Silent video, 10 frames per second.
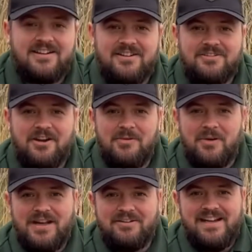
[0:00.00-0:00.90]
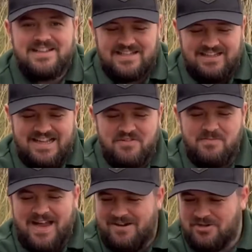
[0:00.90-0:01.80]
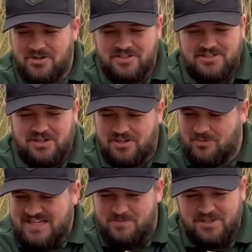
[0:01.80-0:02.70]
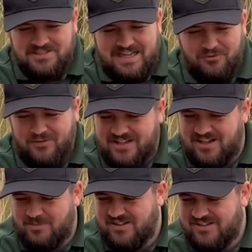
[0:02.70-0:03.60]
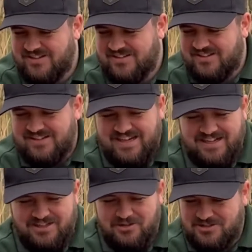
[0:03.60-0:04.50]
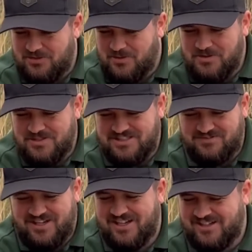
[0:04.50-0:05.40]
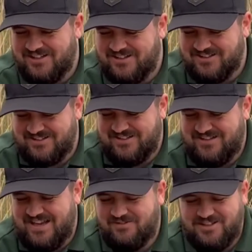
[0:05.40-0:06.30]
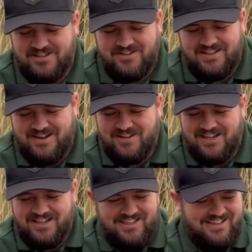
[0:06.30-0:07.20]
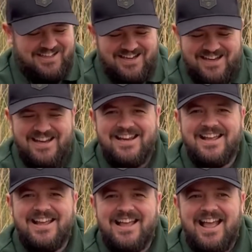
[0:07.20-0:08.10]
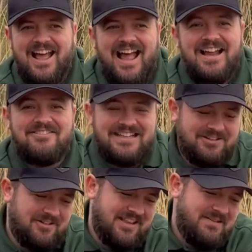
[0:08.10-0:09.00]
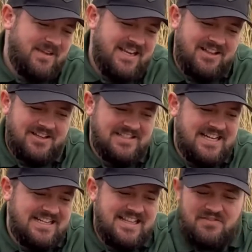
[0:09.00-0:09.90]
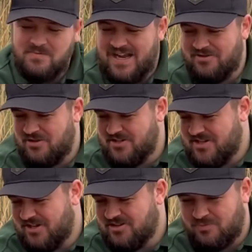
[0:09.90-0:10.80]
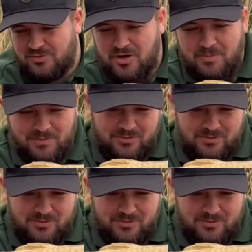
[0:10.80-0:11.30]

Right, well here he is, £11 on the dot, and when he puts that fin up, it looks awesome. I can't get him to do it. There we go. Angry little thing, but yeah, like I say, £11 on the nose. Proper